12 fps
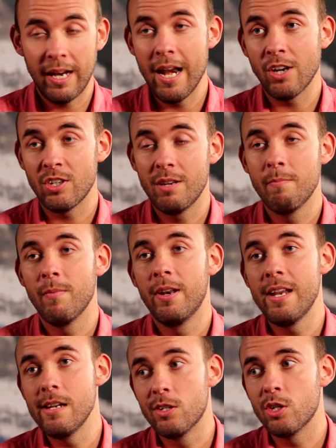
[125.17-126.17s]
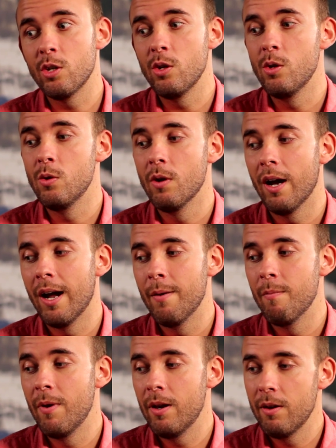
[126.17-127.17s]
It can actually lead to
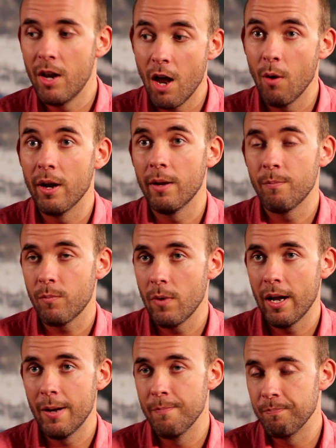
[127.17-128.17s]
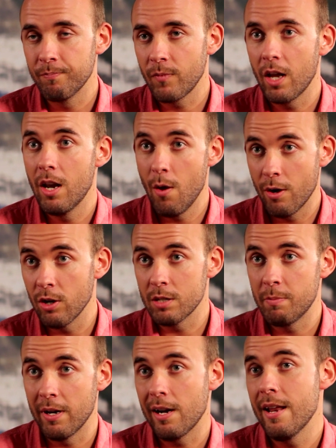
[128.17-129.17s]
uh, lower um, lower
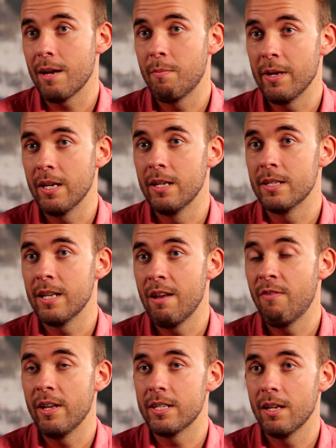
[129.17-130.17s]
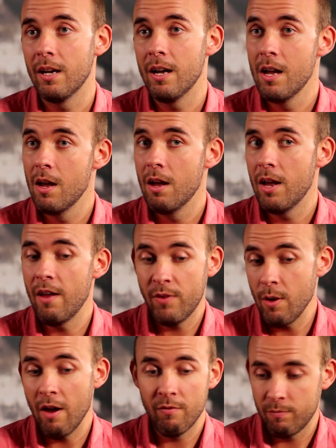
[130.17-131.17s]
cost per click because if it's a if
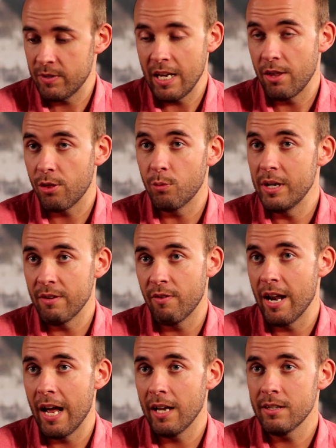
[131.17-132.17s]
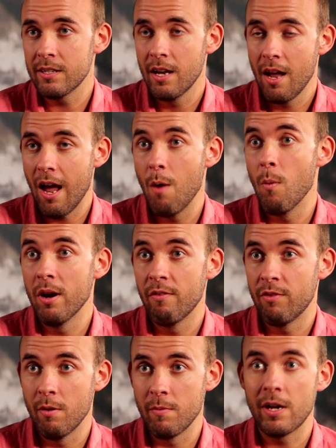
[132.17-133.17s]
you have, say, three different ads, and one
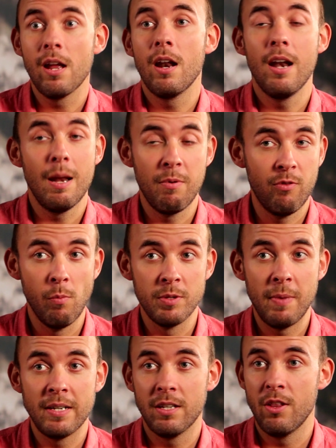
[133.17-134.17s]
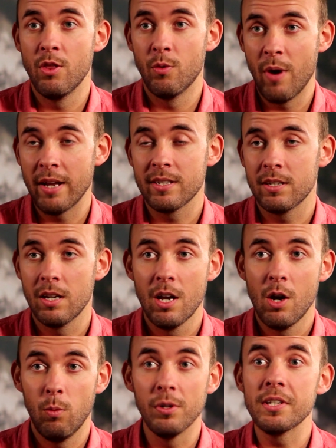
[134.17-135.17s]
of them clearly performs better than the rest,
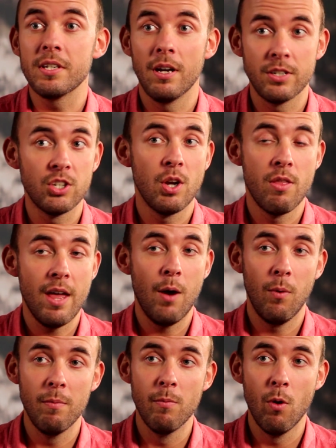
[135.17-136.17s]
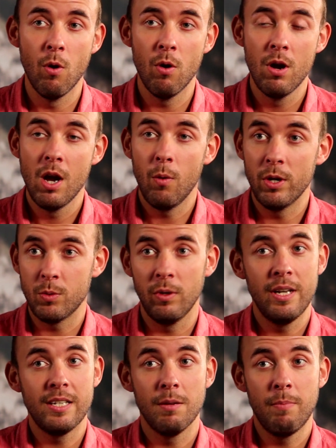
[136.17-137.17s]
we'll start to show that one more, which will
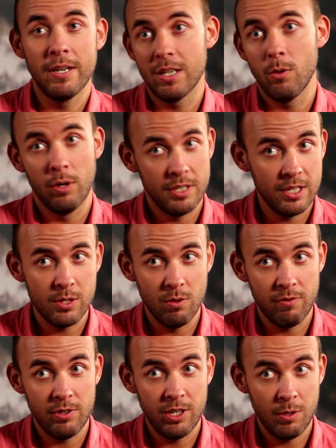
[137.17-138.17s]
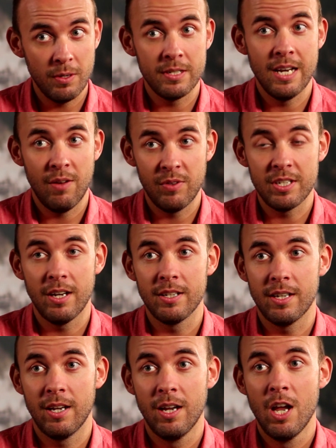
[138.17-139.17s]
lead to better quality score for you as an
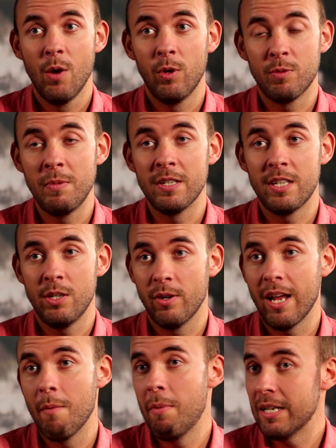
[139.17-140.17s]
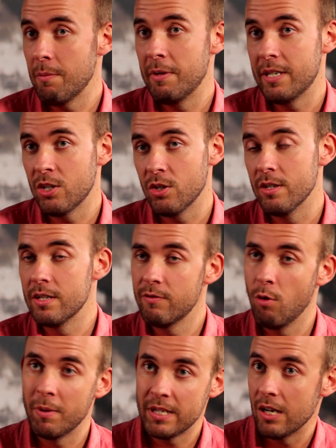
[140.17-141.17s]
advertiser, which means that you'll get better positions
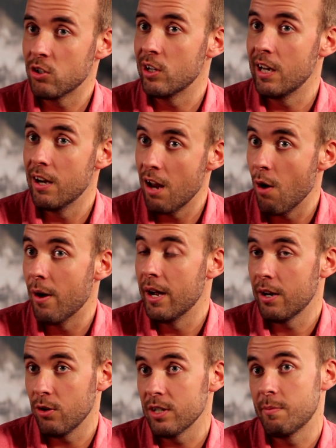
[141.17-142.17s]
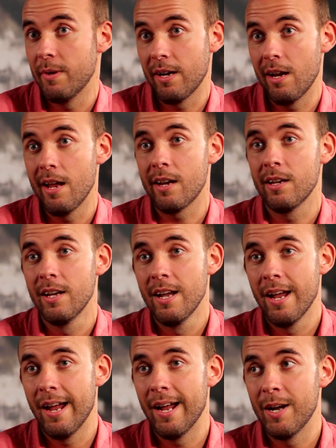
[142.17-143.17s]
for potentially lower cost per click.
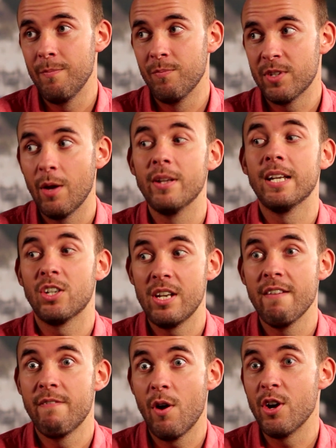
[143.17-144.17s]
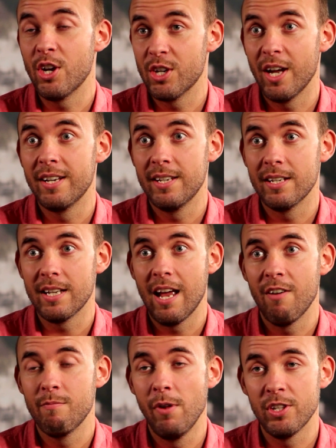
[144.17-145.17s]
Um, so it's actually a very good idea to
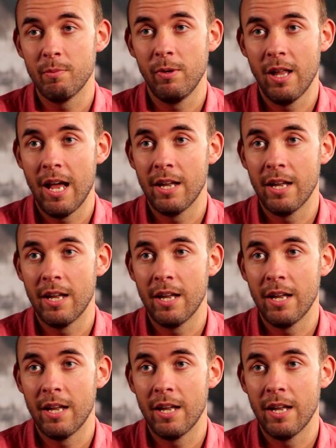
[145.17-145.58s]
have multiple